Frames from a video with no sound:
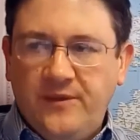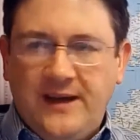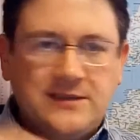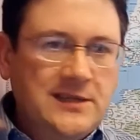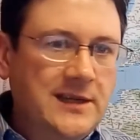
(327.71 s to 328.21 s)

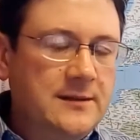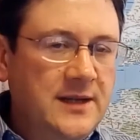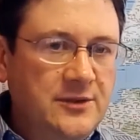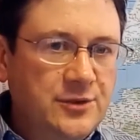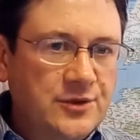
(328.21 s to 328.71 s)
that's it.
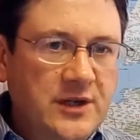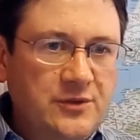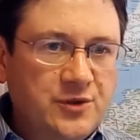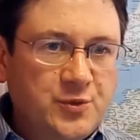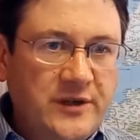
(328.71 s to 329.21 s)
It
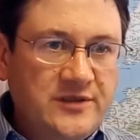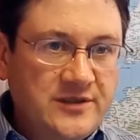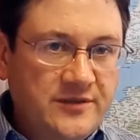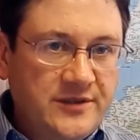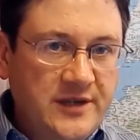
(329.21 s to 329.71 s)
does what it
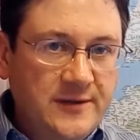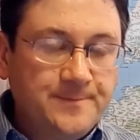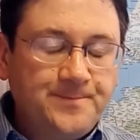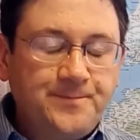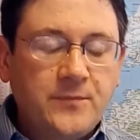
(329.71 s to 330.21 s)
says on the tin.